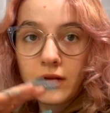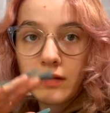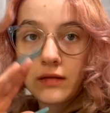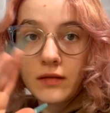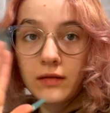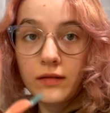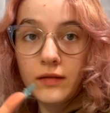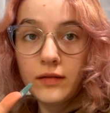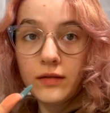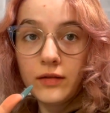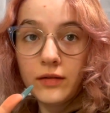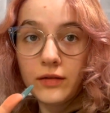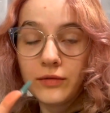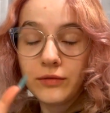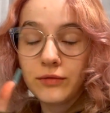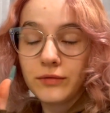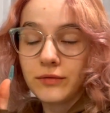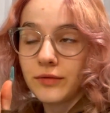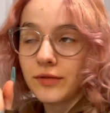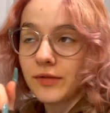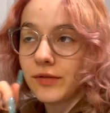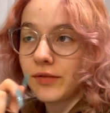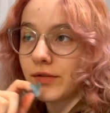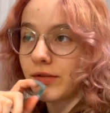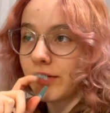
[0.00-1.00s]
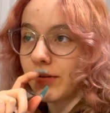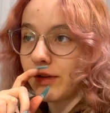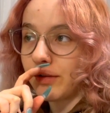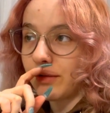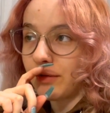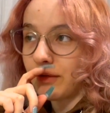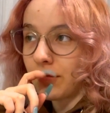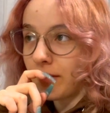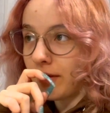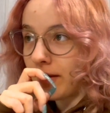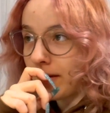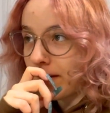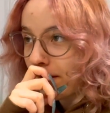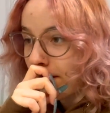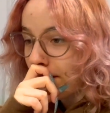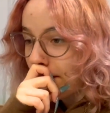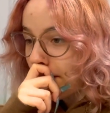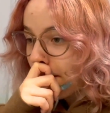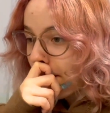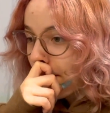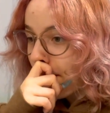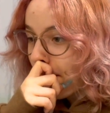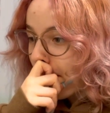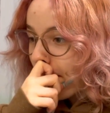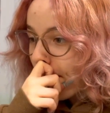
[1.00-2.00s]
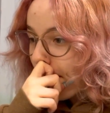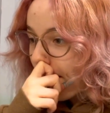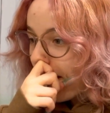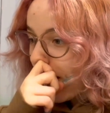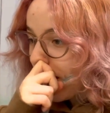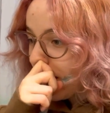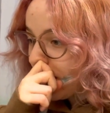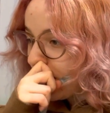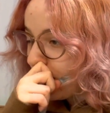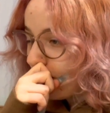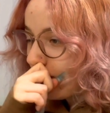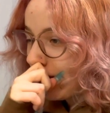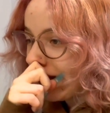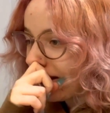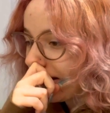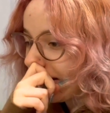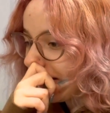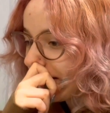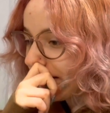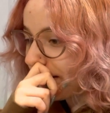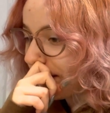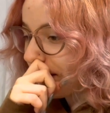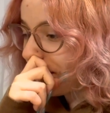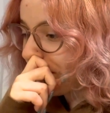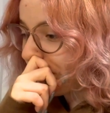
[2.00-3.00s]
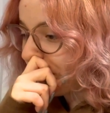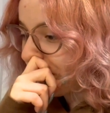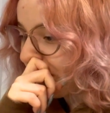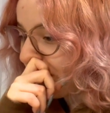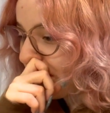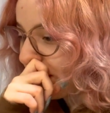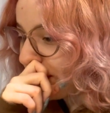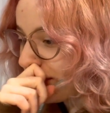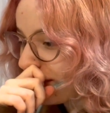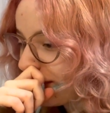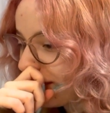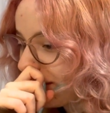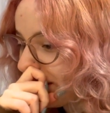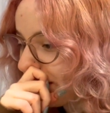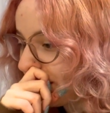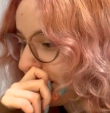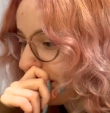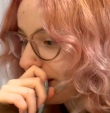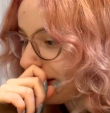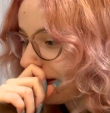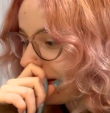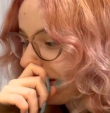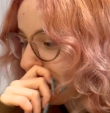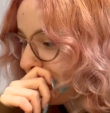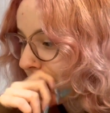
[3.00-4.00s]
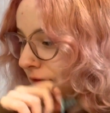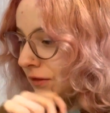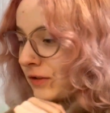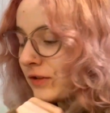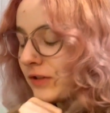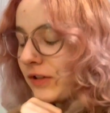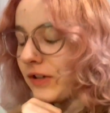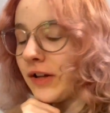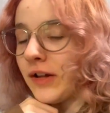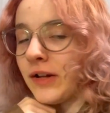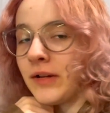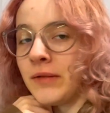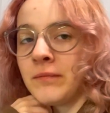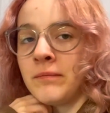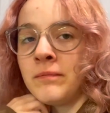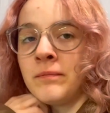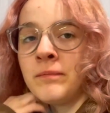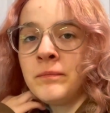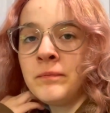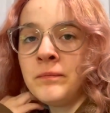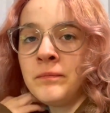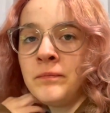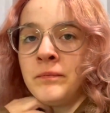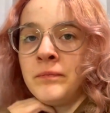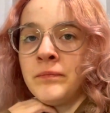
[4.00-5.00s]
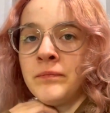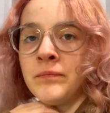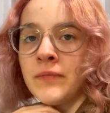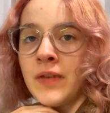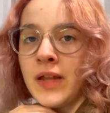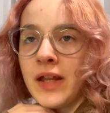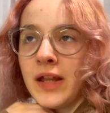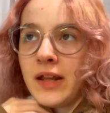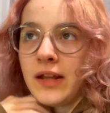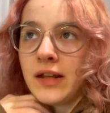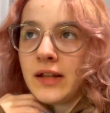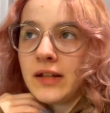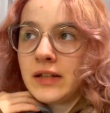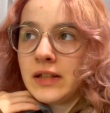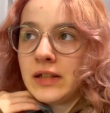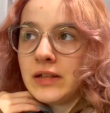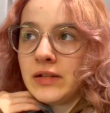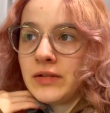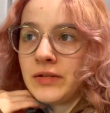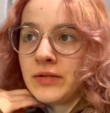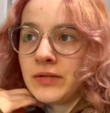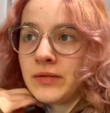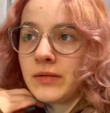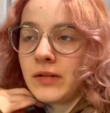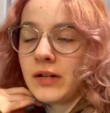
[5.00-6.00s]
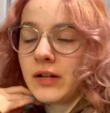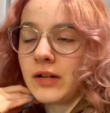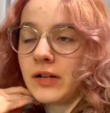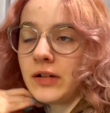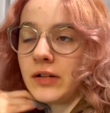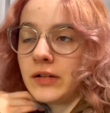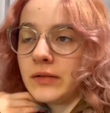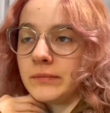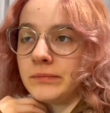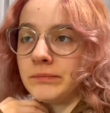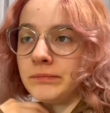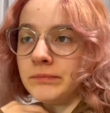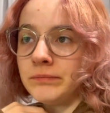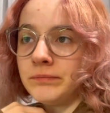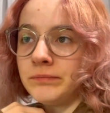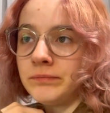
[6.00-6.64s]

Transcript: Hello, so I did my aunt's nails yesterday, and um,